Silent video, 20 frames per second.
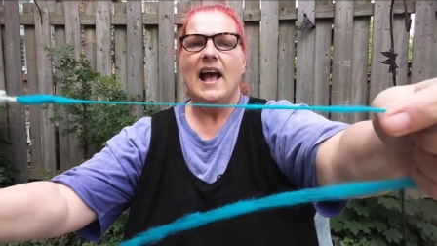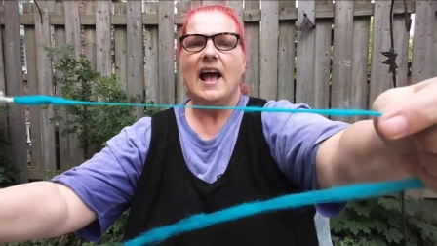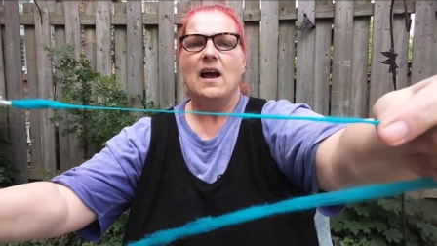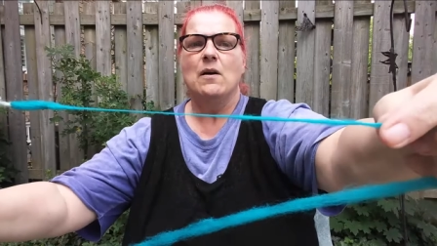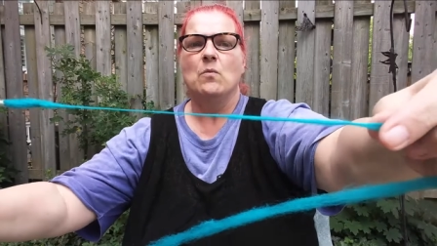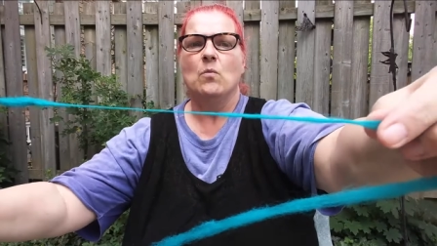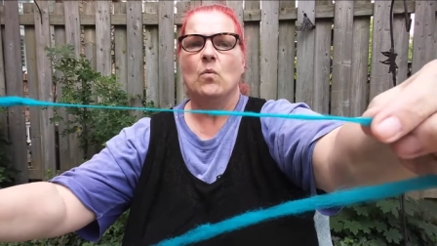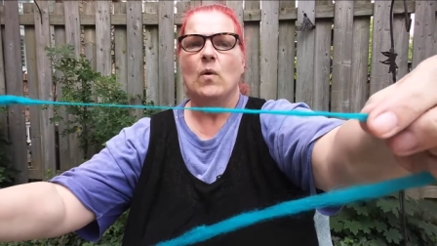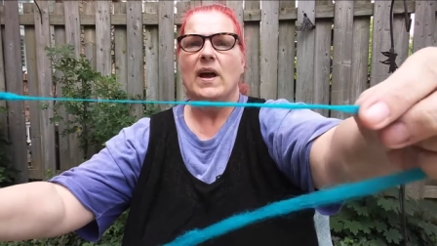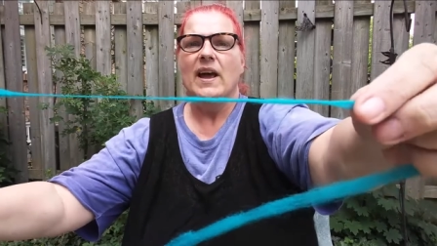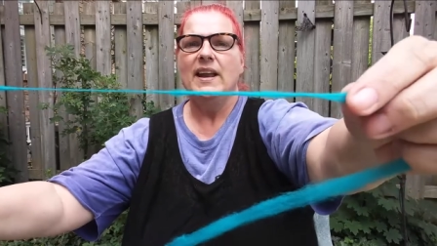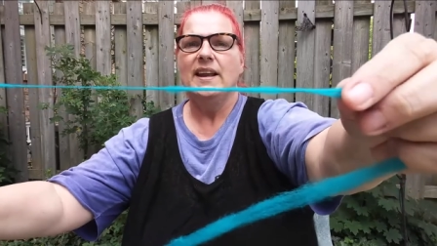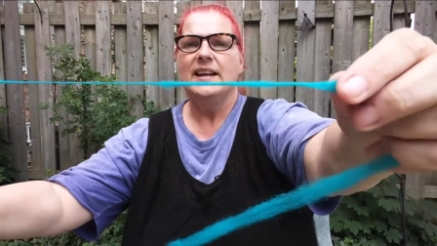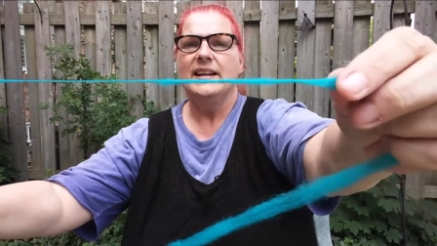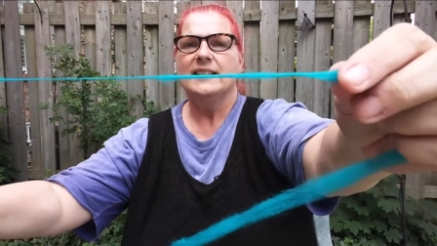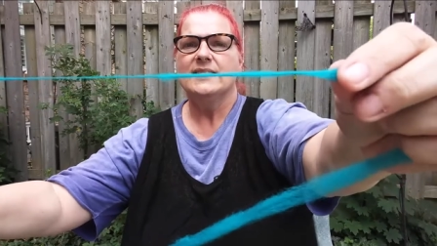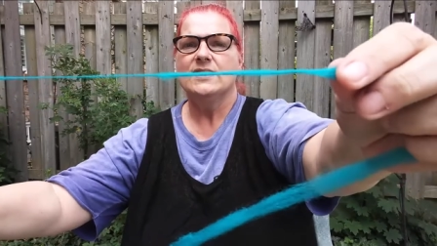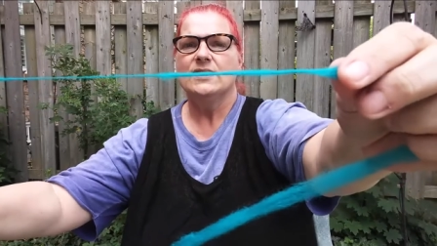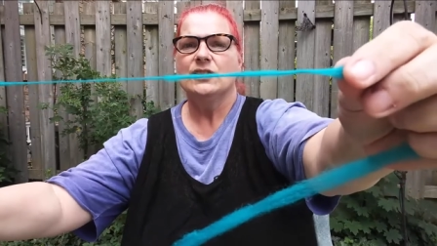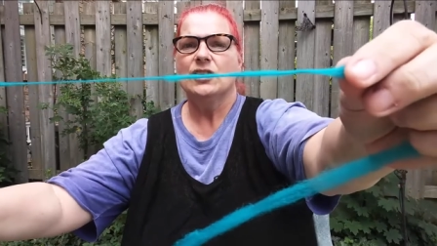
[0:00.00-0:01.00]
And when
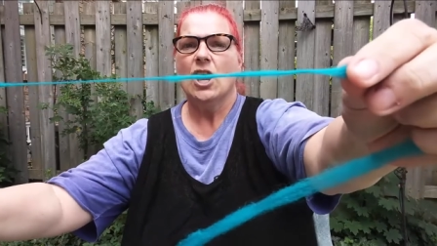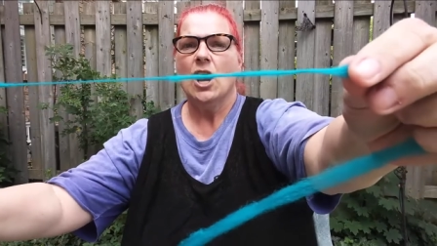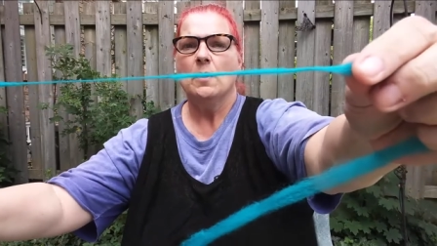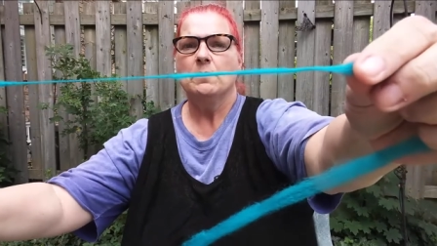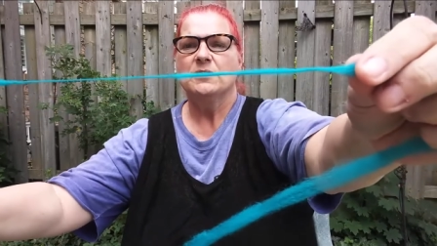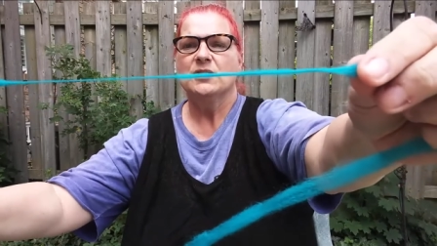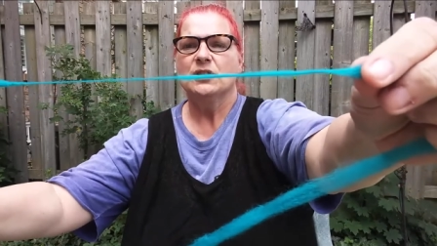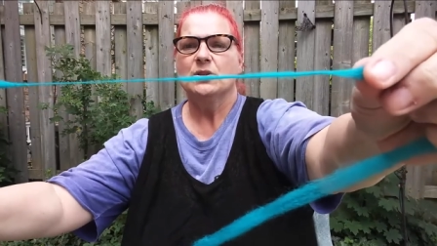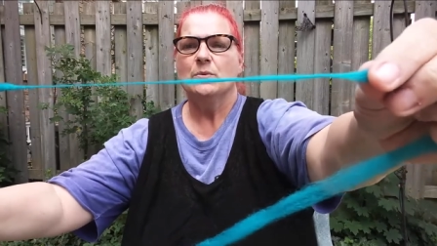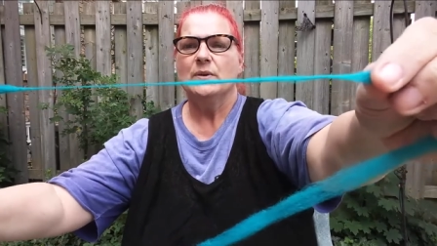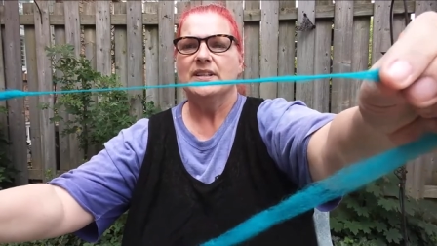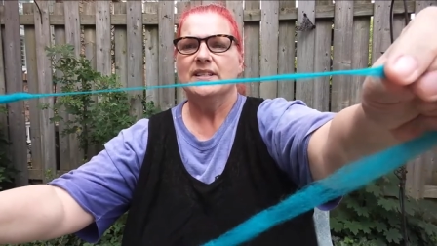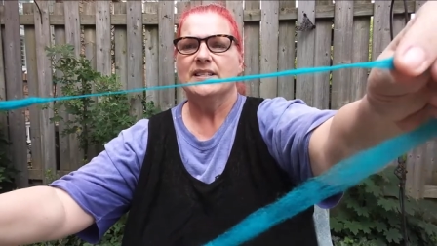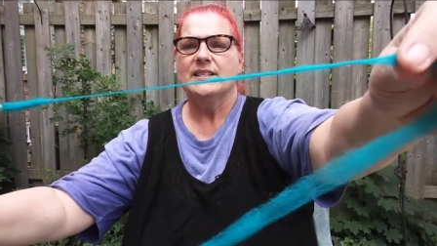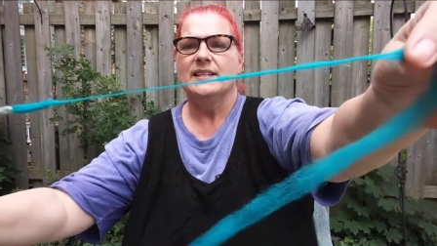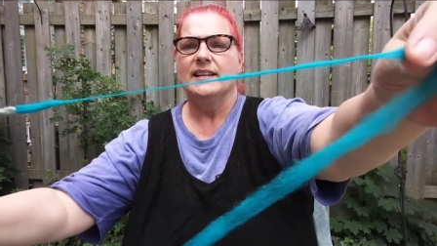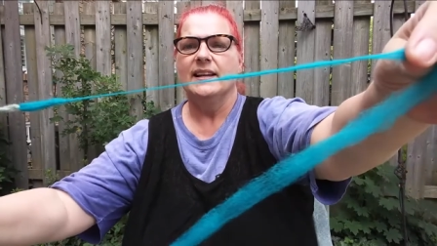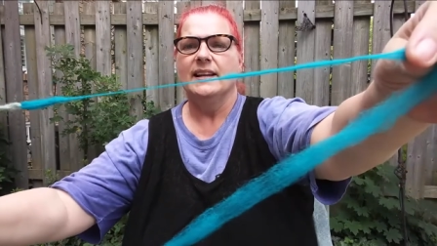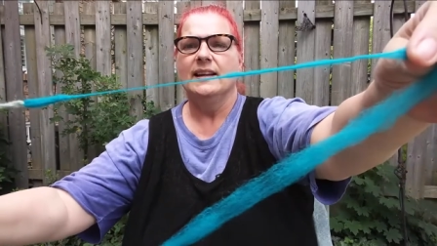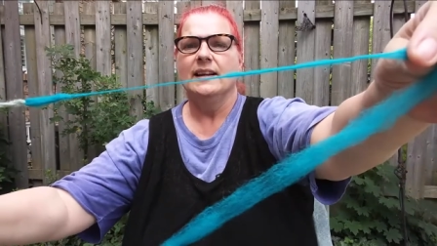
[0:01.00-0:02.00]
it stops
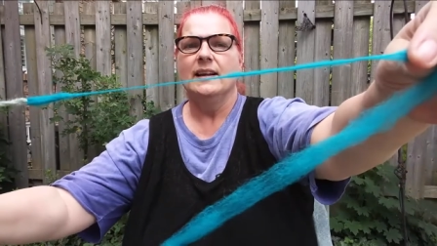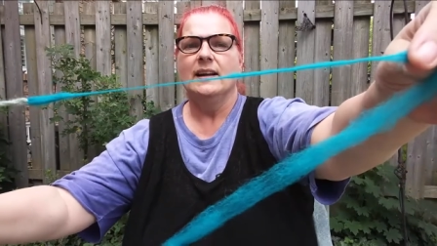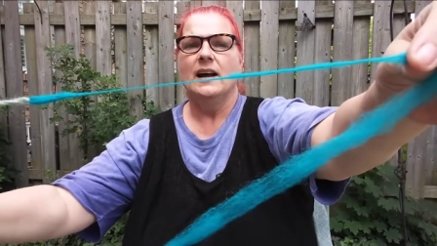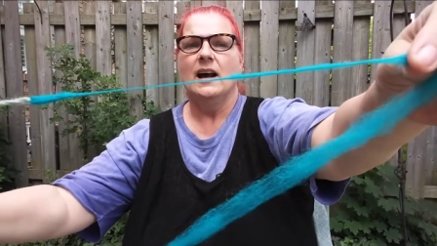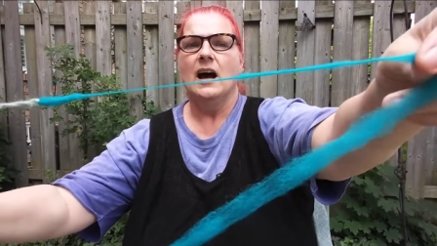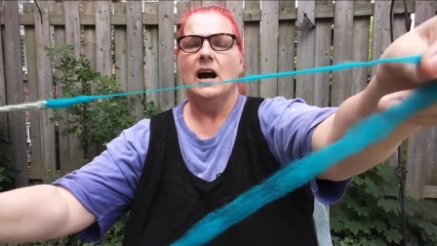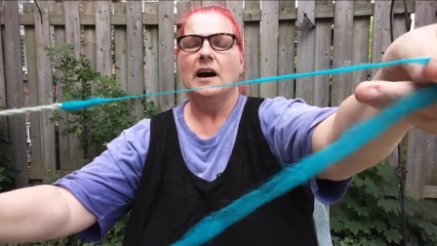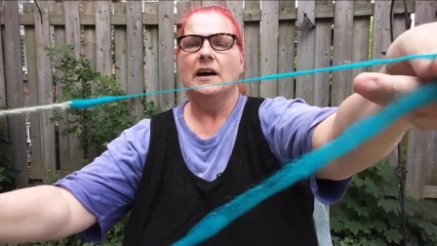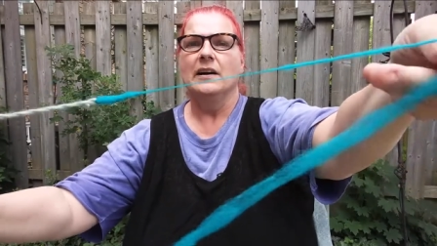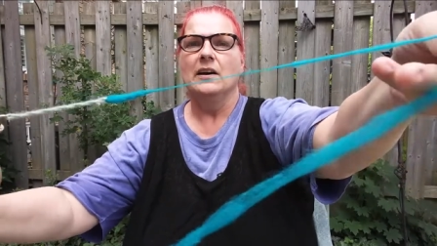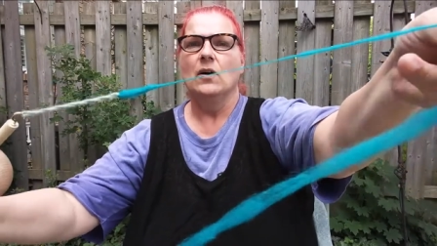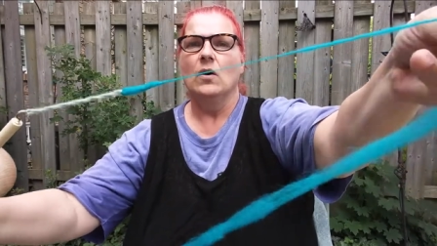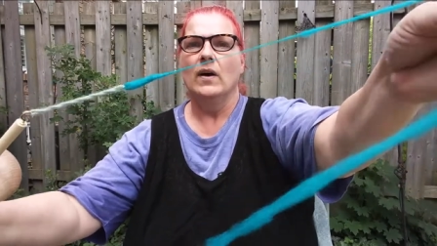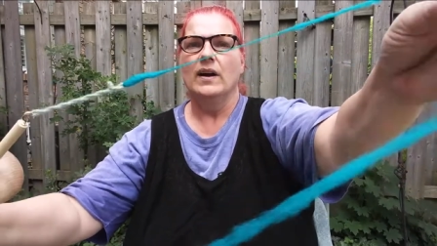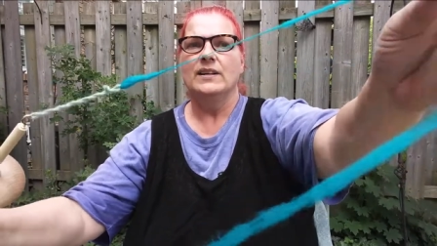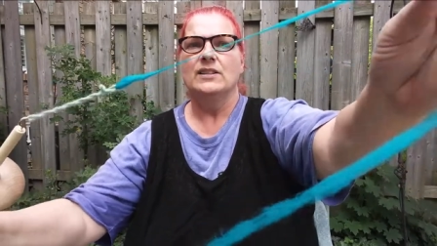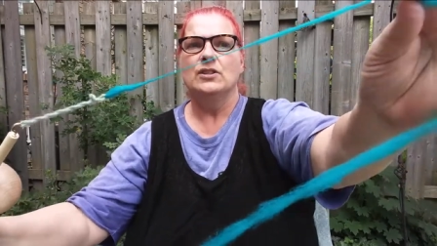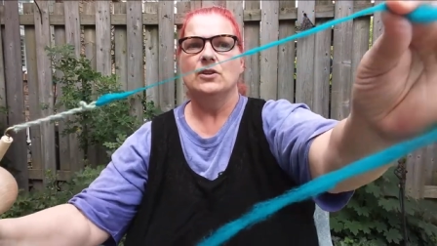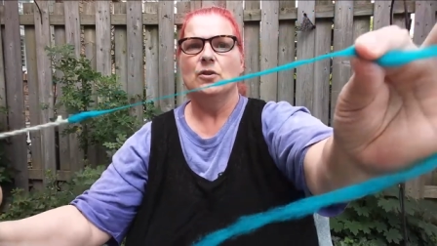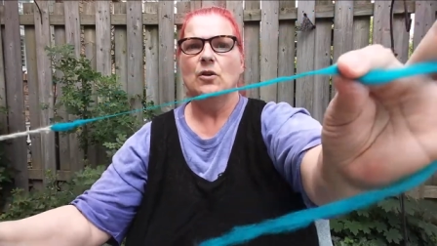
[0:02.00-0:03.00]
twisting, I'm
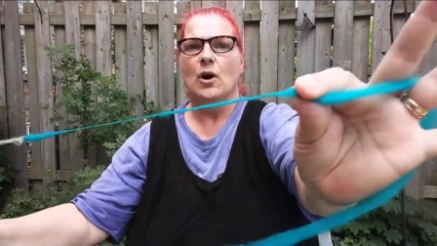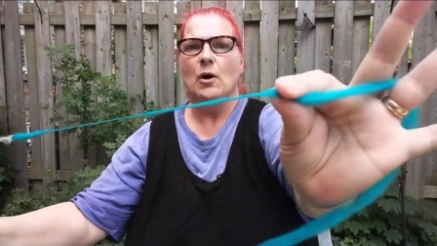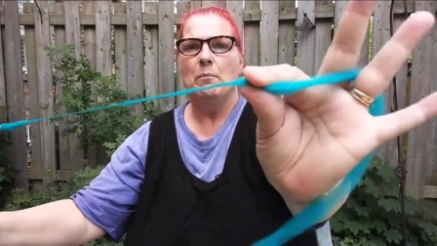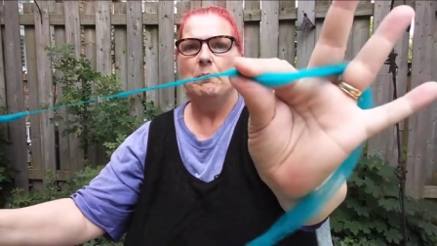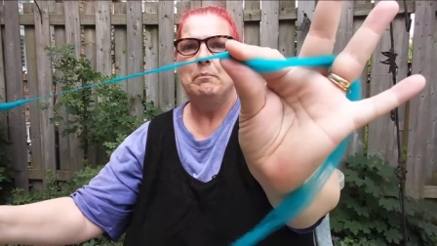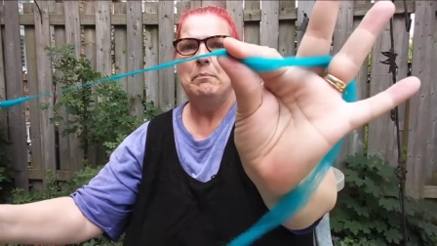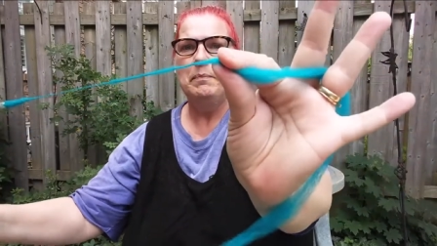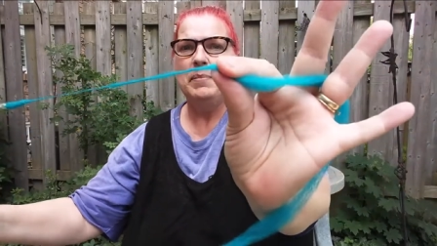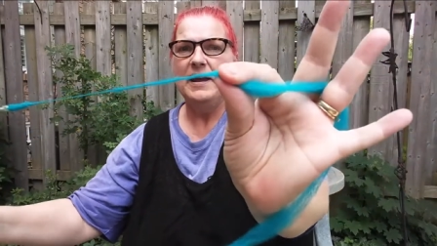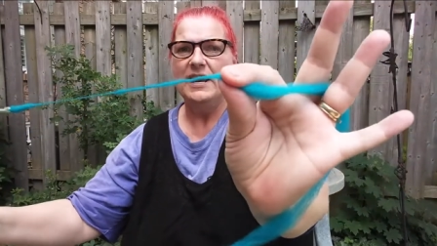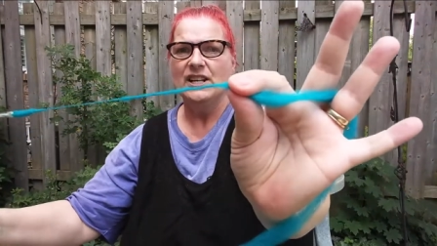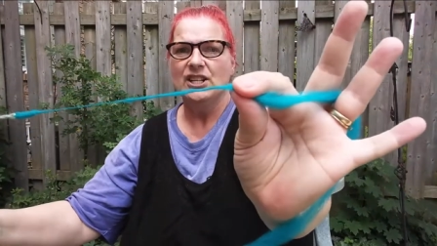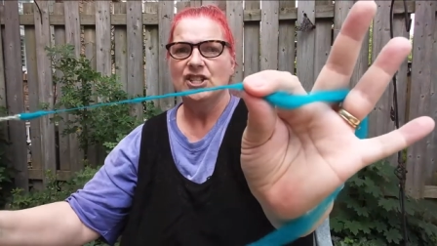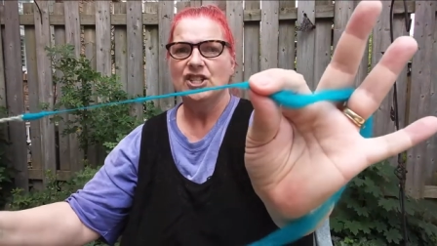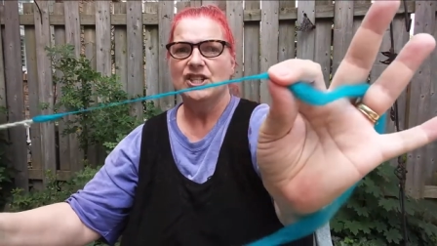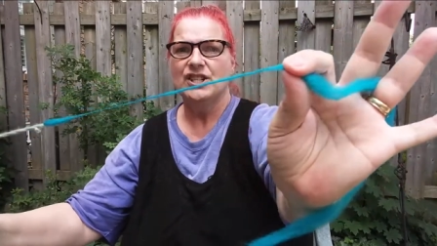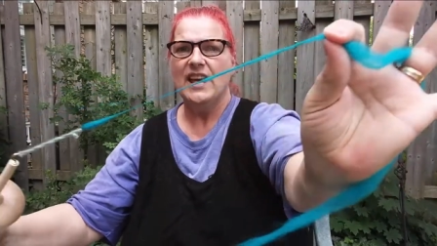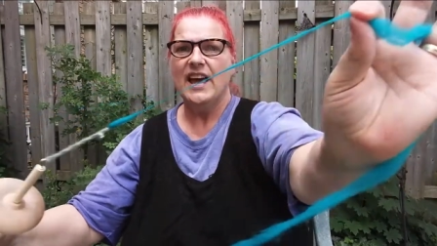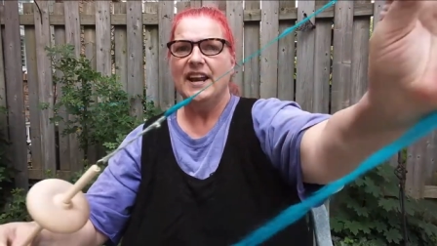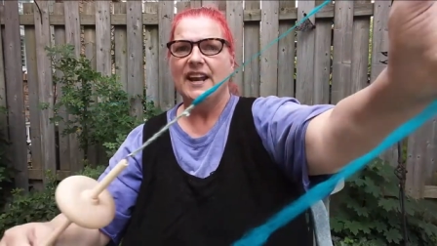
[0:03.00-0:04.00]
going to
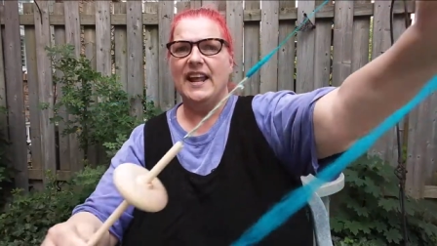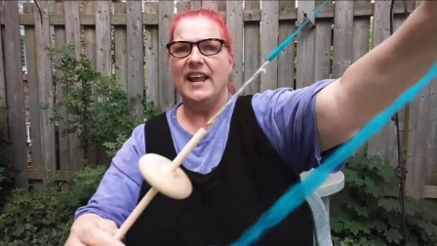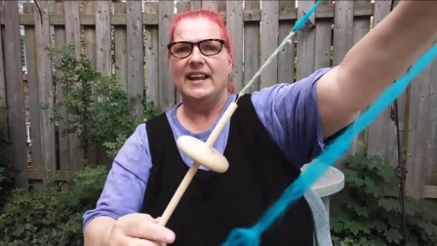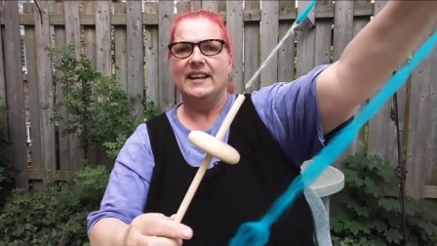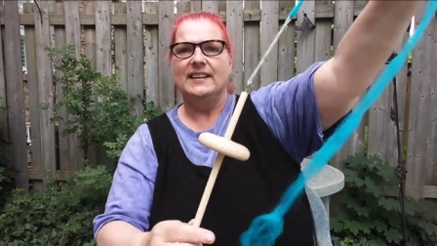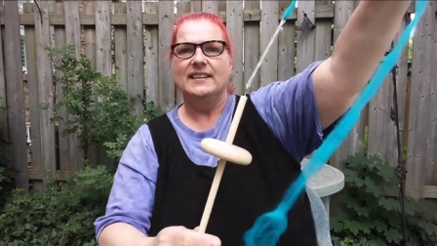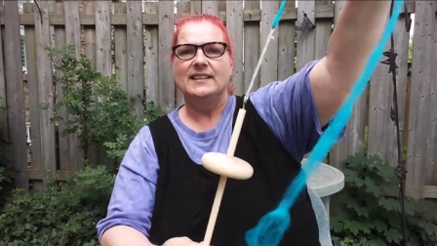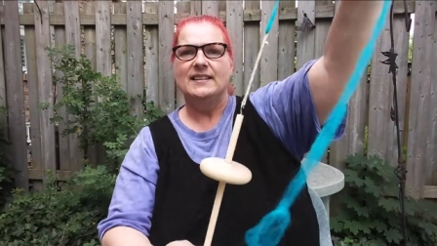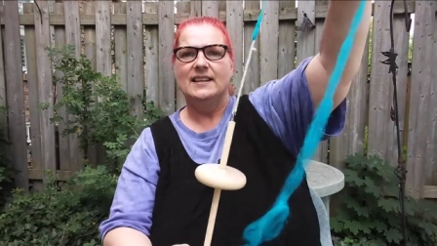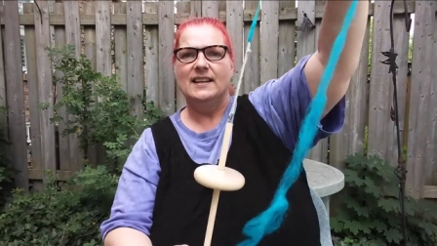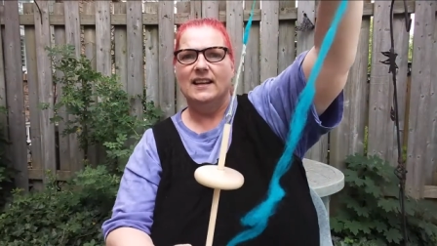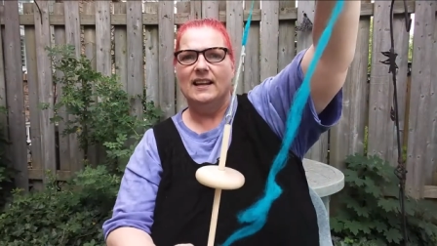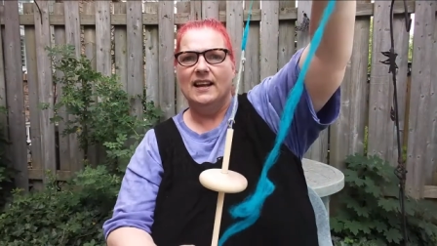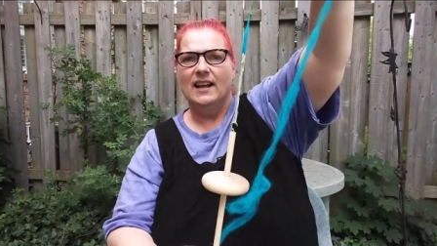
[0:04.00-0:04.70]
pinch that end,